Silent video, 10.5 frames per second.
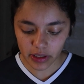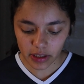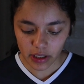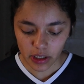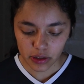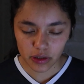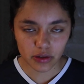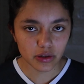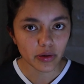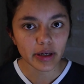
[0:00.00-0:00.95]
put
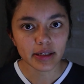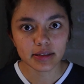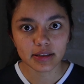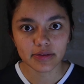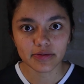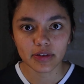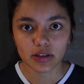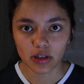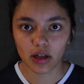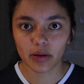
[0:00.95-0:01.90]
2 squares of
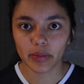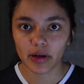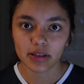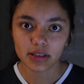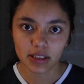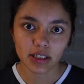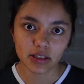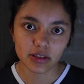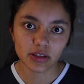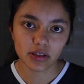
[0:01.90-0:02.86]
a chocolate bar into
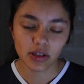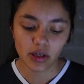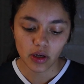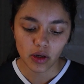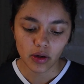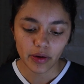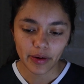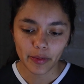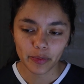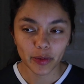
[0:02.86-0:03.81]
each
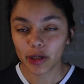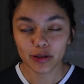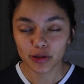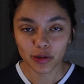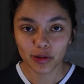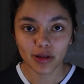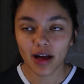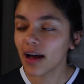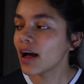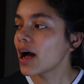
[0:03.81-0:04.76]
pain au
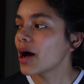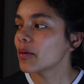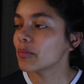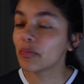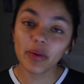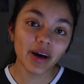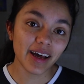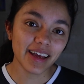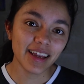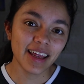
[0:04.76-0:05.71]
chocolat,
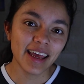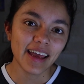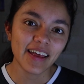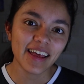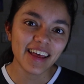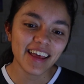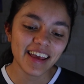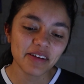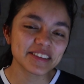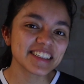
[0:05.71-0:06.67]
but
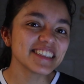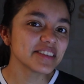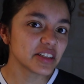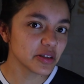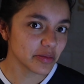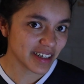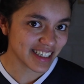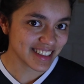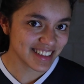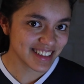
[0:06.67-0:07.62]
it was a little too
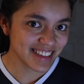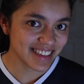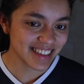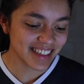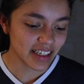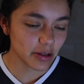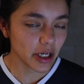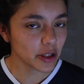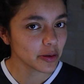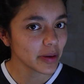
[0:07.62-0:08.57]
much.
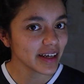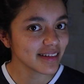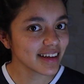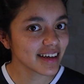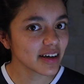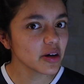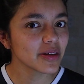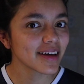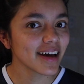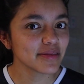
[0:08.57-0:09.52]
And you might think, oh,
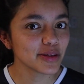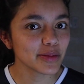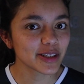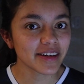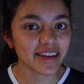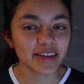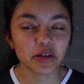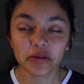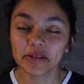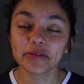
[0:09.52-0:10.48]
you can't have too much chocolate.
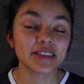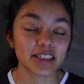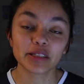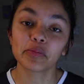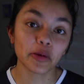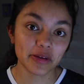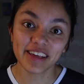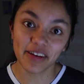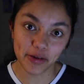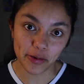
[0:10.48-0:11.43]
No, this was
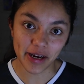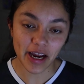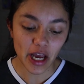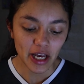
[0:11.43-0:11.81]
exploding everywhere.